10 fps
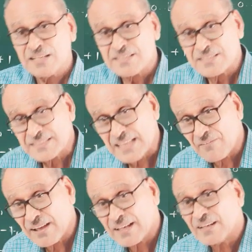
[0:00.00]

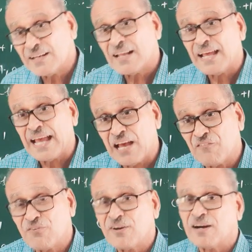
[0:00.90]
7
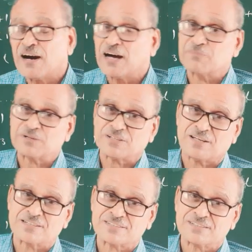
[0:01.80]
f
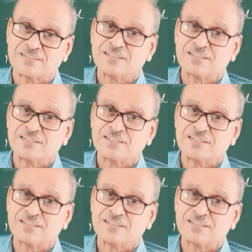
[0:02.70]
orbitals.